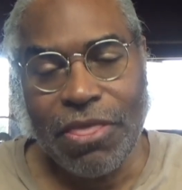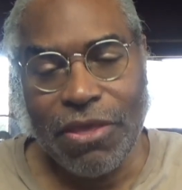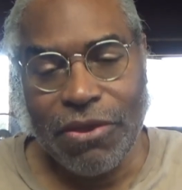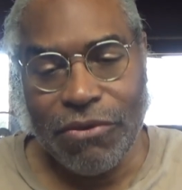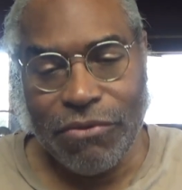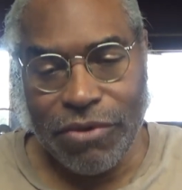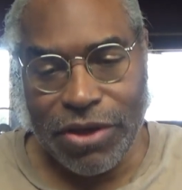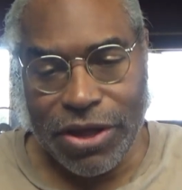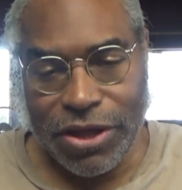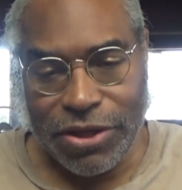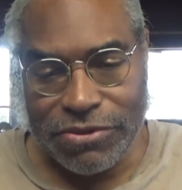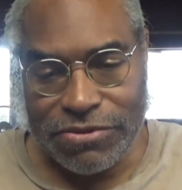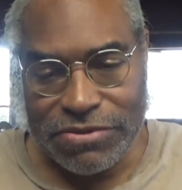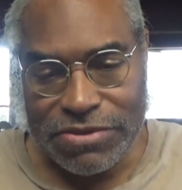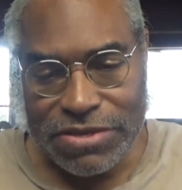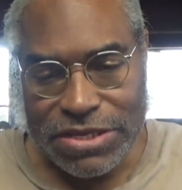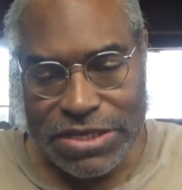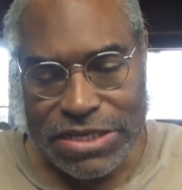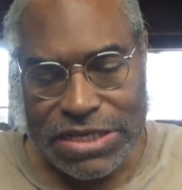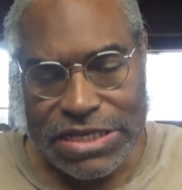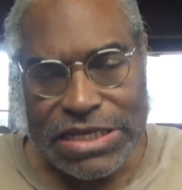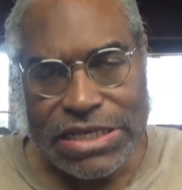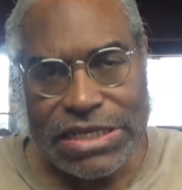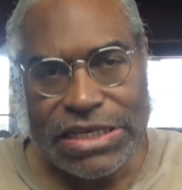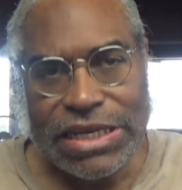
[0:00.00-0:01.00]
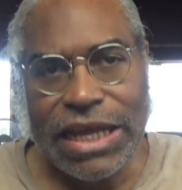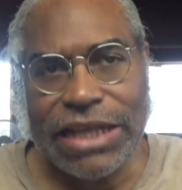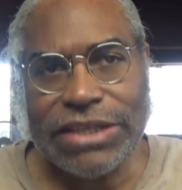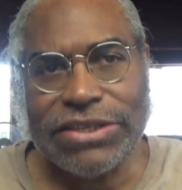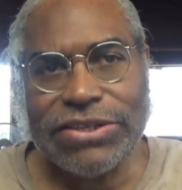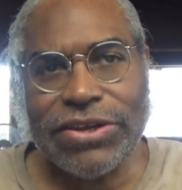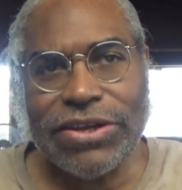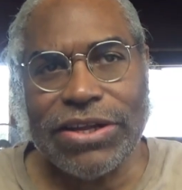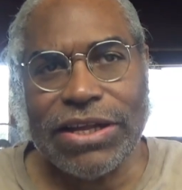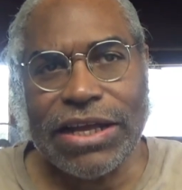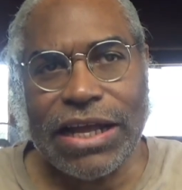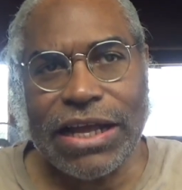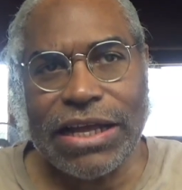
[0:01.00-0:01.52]
Well, that's
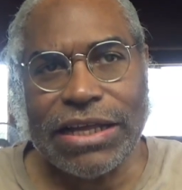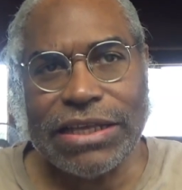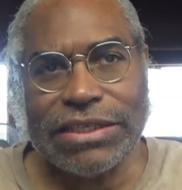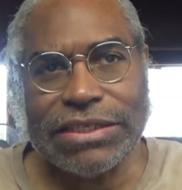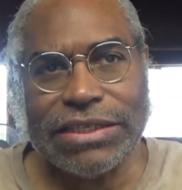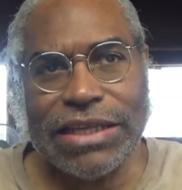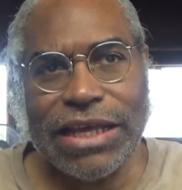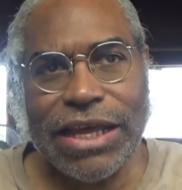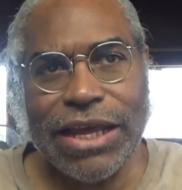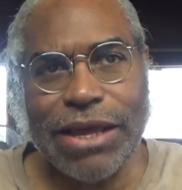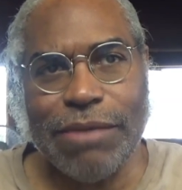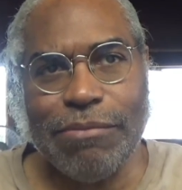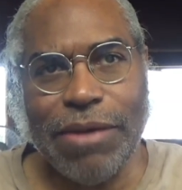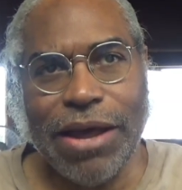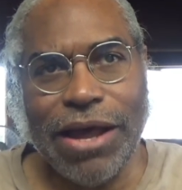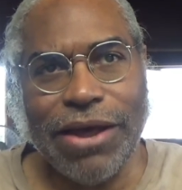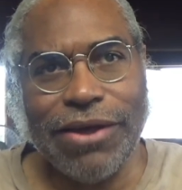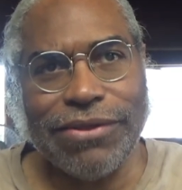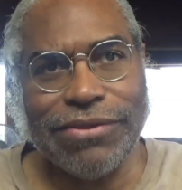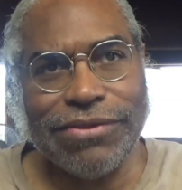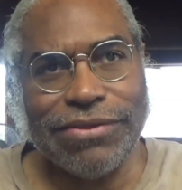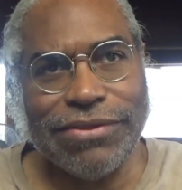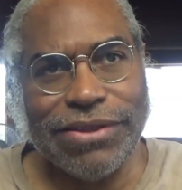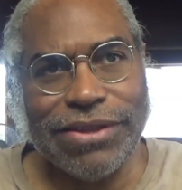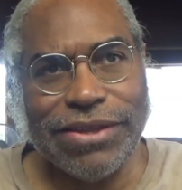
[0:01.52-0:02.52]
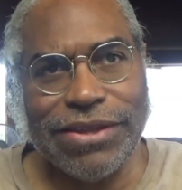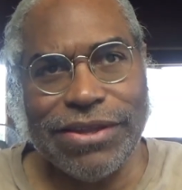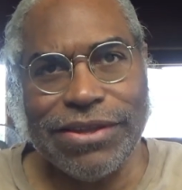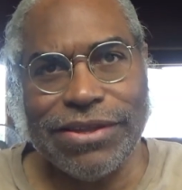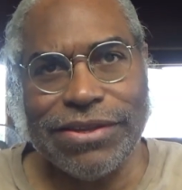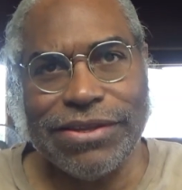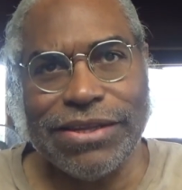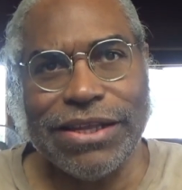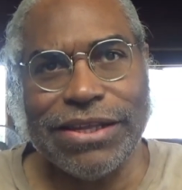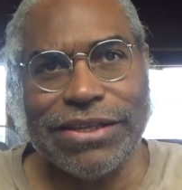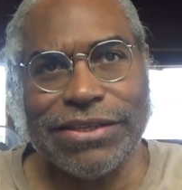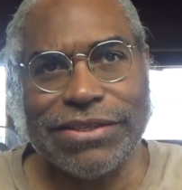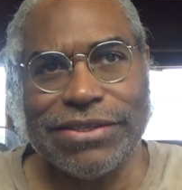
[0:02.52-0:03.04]
all I gotta say about uh,
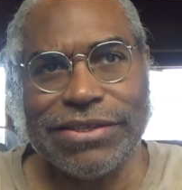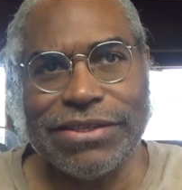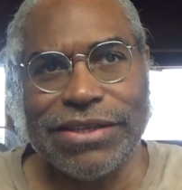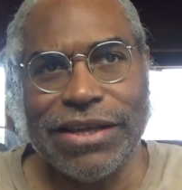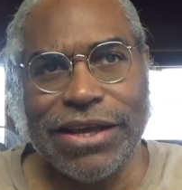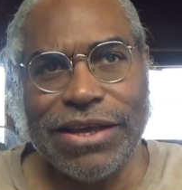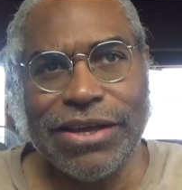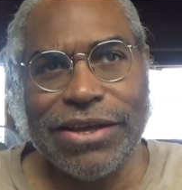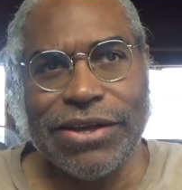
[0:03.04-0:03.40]
this